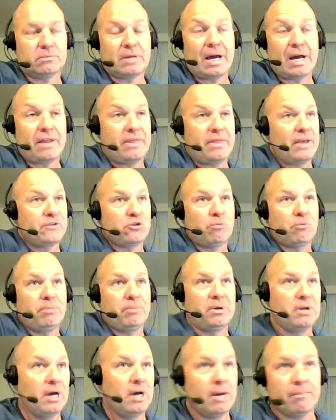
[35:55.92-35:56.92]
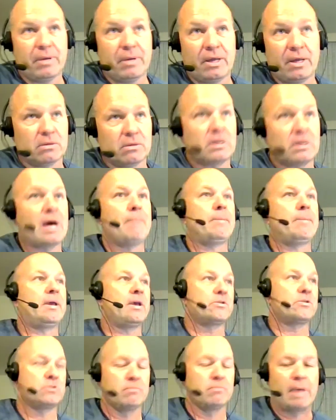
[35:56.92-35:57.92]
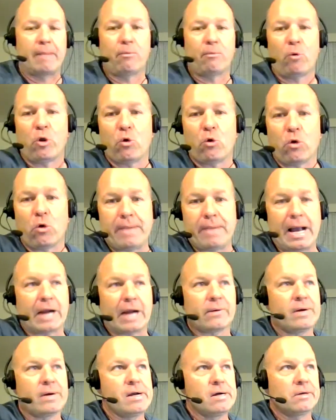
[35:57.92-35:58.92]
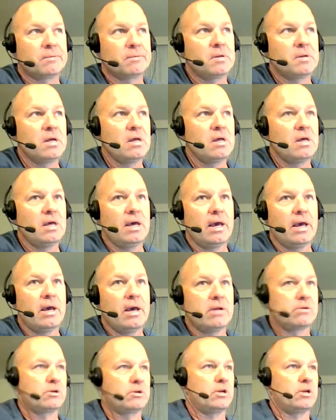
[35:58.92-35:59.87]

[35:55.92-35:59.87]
lot of things opened up, and a lot because of my Marine Corps background and,